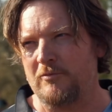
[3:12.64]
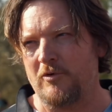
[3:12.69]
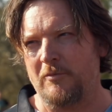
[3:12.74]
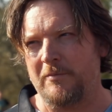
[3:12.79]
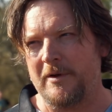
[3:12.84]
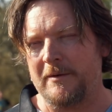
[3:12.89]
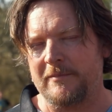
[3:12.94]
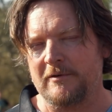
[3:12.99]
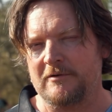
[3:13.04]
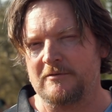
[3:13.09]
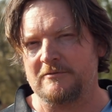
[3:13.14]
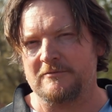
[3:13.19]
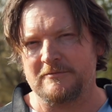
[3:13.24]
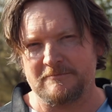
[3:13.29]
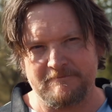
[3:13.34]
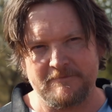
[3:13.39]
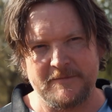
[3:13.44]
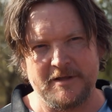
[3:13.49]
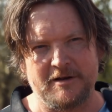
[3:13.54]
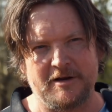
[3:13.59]
and more people,
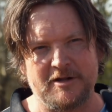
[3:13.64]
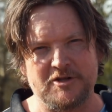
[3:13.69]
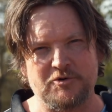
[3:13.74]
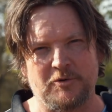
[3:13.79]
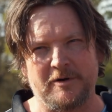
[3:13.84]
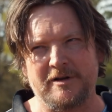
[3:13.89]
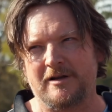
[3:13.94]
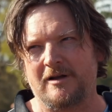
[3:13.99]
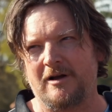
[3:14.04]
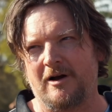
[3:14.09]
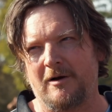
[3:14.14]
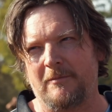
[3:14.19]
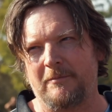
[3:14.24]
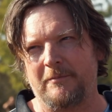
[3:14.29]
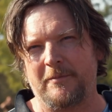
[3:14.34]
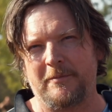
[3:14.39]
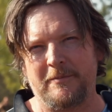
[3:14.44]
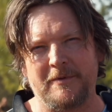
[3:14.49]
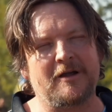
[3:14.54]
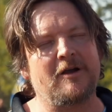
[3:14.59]
you know, join the
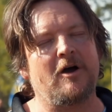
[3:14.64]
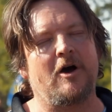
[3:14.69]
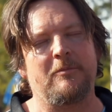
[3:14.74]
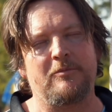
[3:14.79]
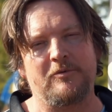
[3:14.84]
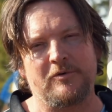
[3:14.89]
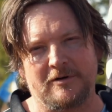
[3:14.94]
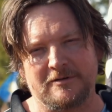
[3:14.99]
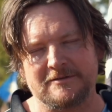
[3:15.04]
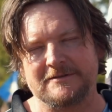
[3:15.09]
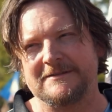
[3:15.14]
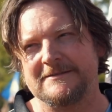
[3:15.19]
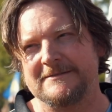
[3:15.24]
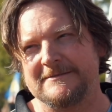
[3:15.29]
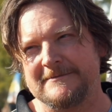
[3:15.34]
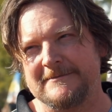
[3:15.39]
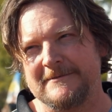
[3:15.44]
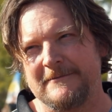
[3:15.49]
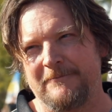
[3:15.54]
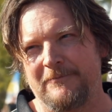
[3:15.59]
carp world.
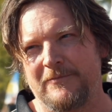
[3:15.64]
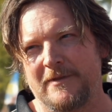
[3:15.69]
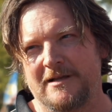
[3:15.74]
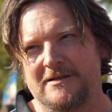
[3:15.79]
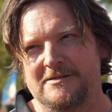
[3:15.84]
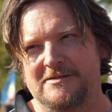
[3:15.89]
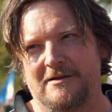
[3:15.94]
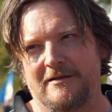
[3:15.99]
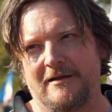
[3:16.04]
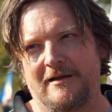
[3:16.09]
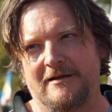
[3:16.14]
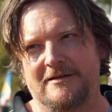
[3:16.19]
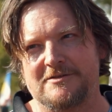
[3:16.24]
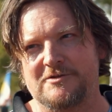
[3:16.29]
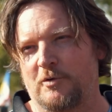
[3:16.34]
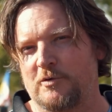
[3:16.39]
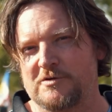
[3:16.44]
So yeah, it's